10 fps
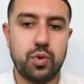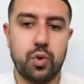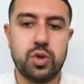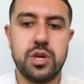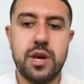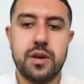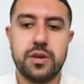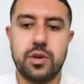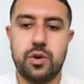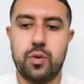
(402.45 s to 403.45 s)
We don't,
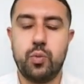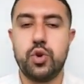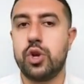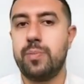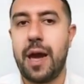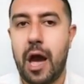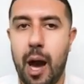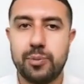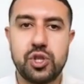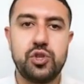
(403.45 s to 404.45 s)
you can buy
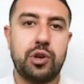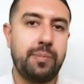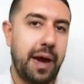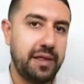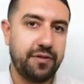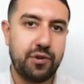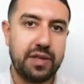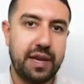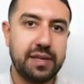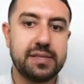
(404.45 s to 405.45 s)
options, you can buy
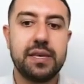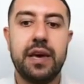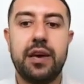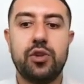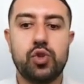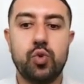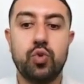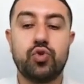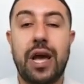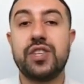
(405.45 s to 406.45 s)
different things
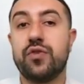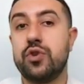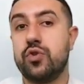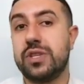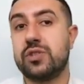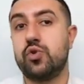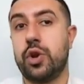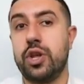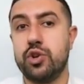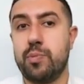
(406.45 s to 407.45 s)
to transfer the risk to
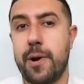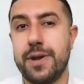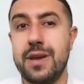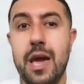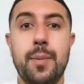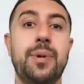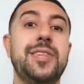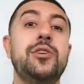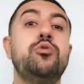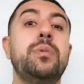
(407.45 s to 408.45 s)
another party, but
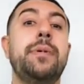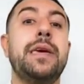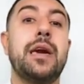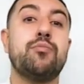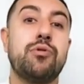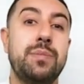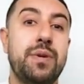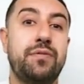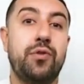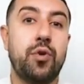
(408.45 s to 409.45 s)
then you'll be paying a
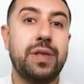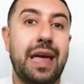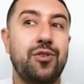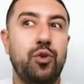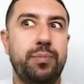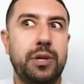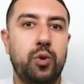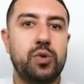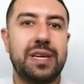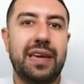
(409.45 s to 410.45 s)
premium for it and you'll be
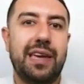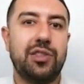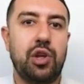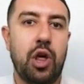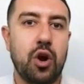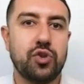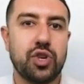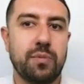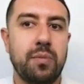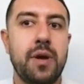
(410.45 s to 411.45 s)
losing in the long
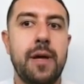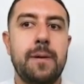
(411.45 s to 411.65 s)
term.